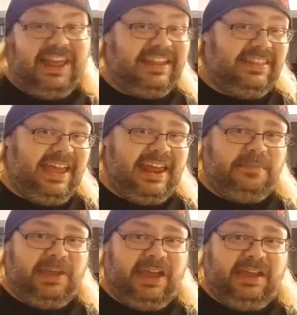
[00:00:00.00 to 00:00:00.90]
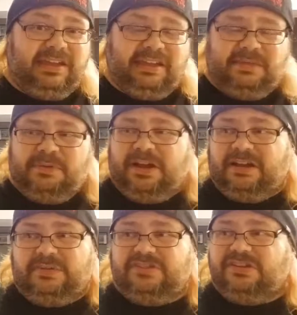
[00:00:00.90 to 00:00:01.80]
the anime, and the manga
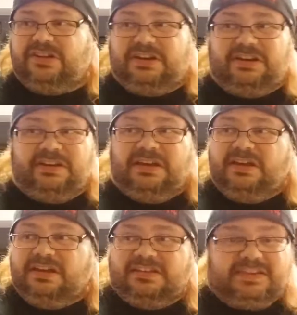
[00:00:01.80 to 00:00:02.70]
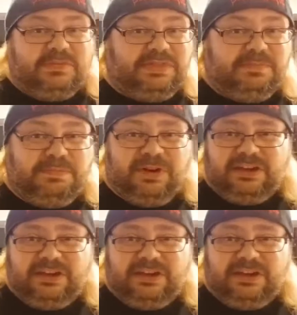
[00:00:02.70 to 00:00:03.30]
was good. Same with the book.